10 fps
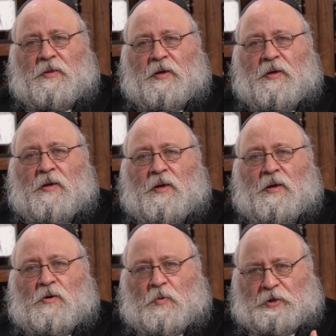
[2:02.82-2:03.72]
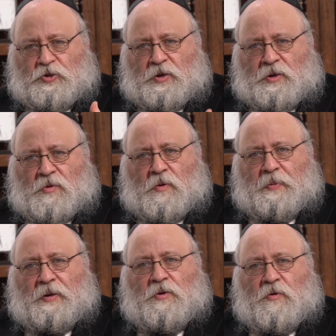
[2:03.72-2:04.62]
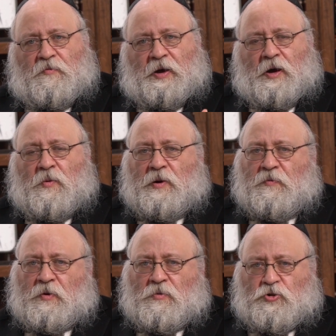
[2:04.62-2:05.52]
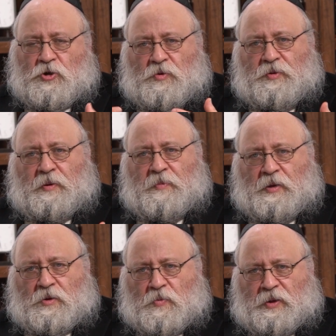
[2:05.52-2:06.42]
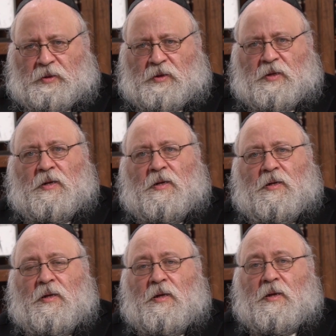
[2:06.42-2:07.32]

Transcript: they question you about your vow, and if you show them that you really didn't